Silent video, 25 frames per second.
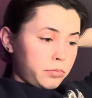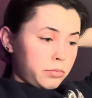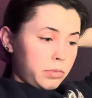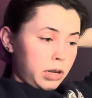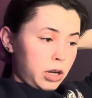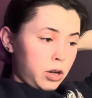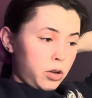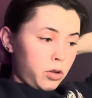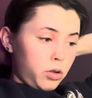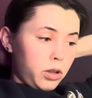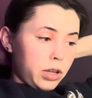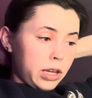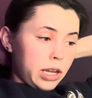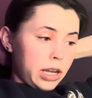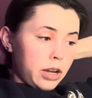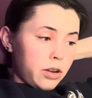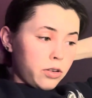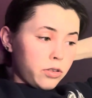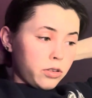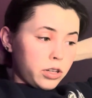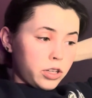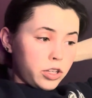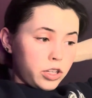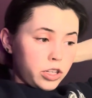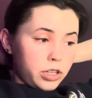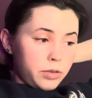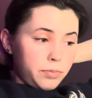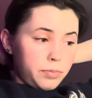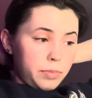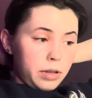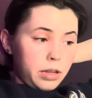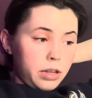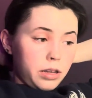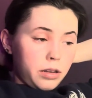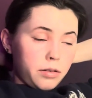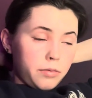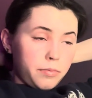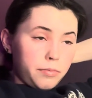My whole account could just
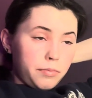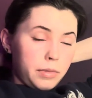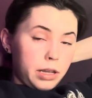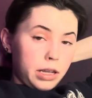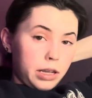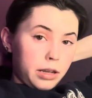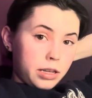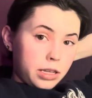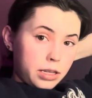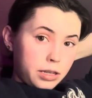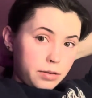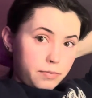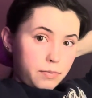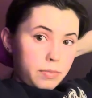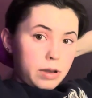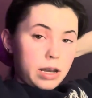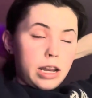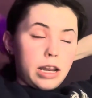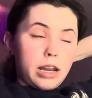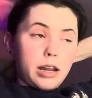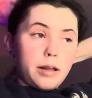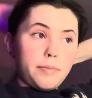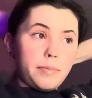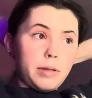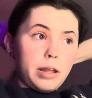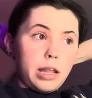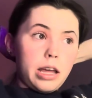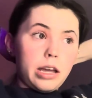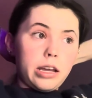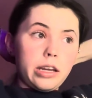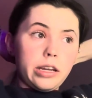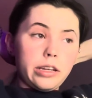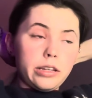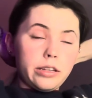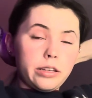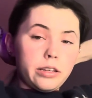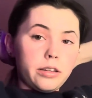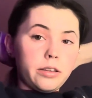be me spinning up
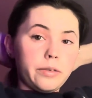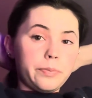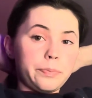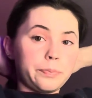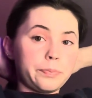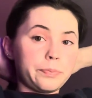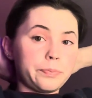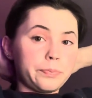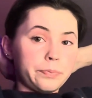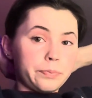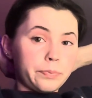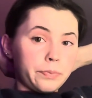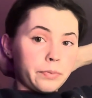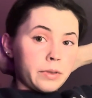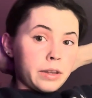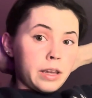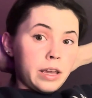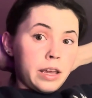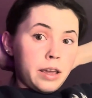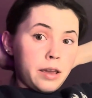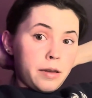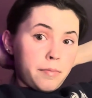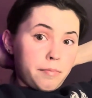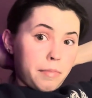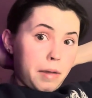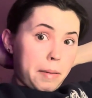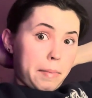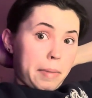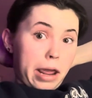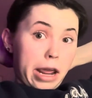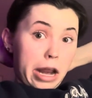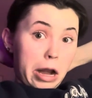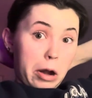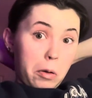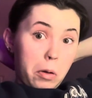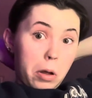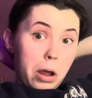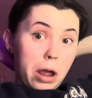lies. Maybe I
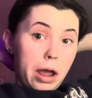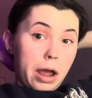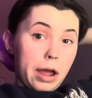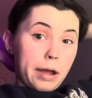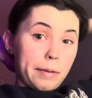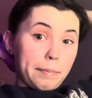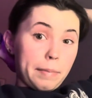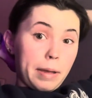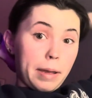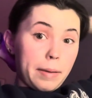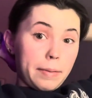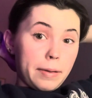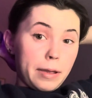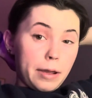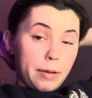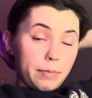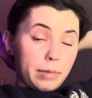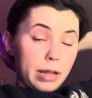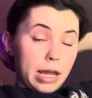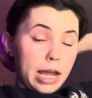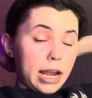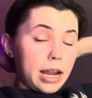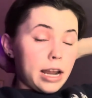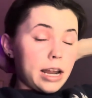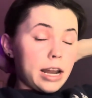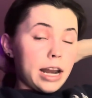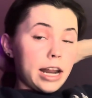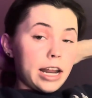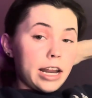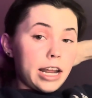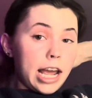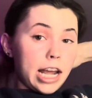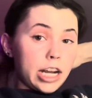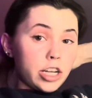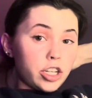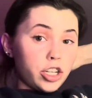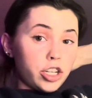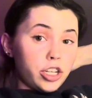don't, uh, maybe I'm lying and I
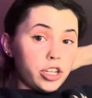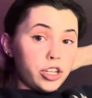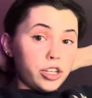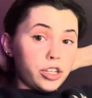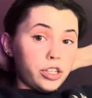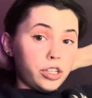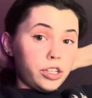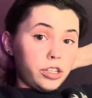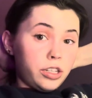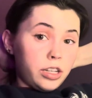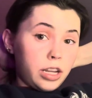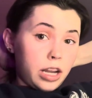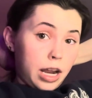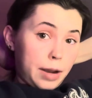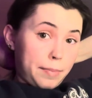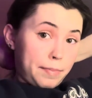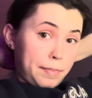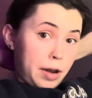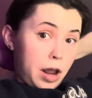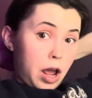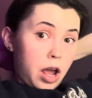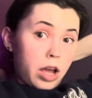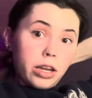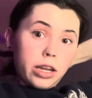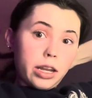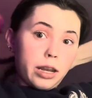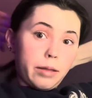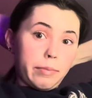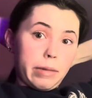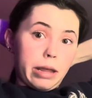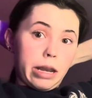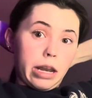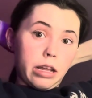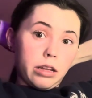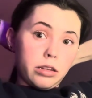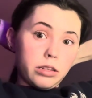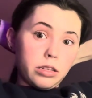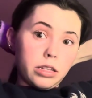actually i am not getting my
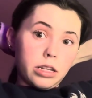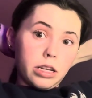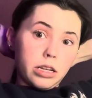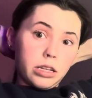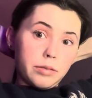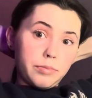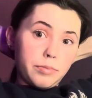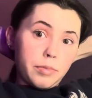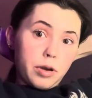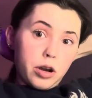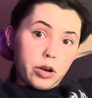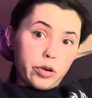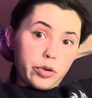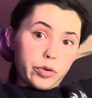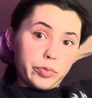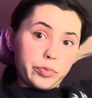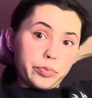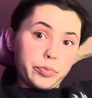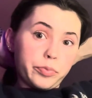nails done tomorrow.